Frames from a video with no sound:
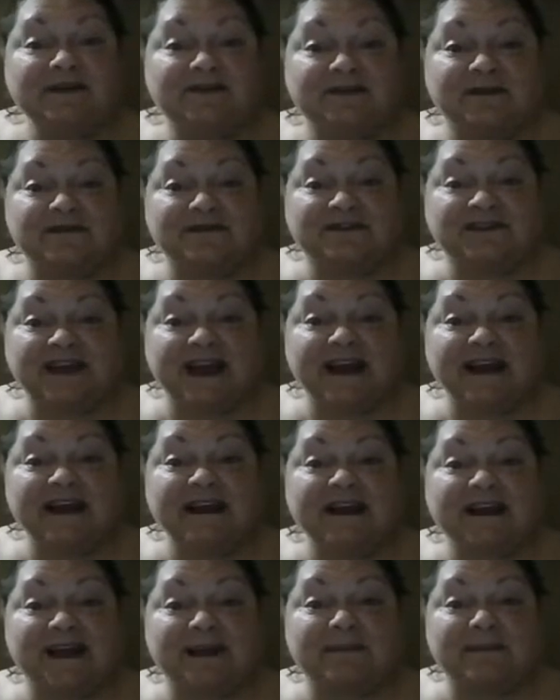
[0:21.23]

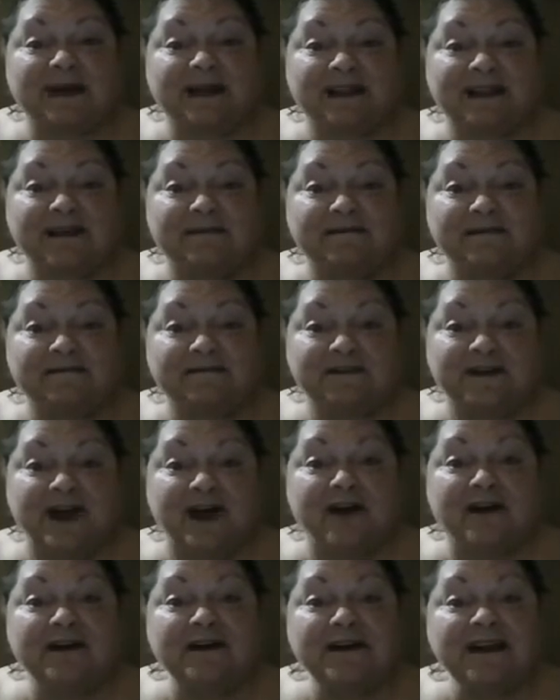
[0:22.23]
crocheting, and my love of
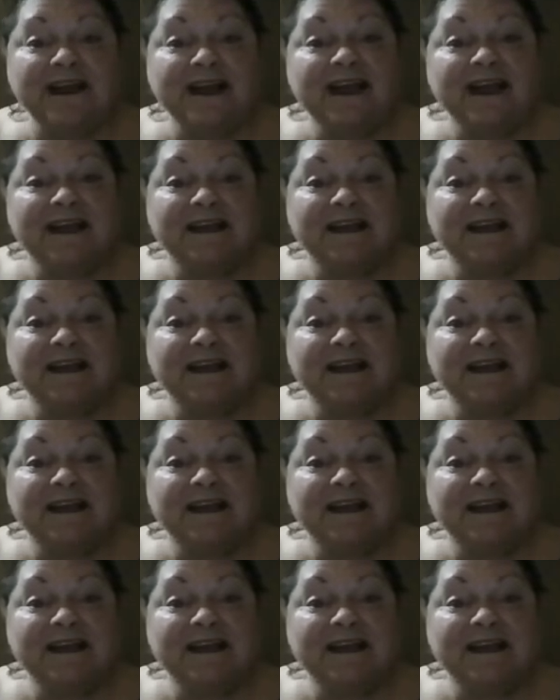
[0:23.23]
yarn.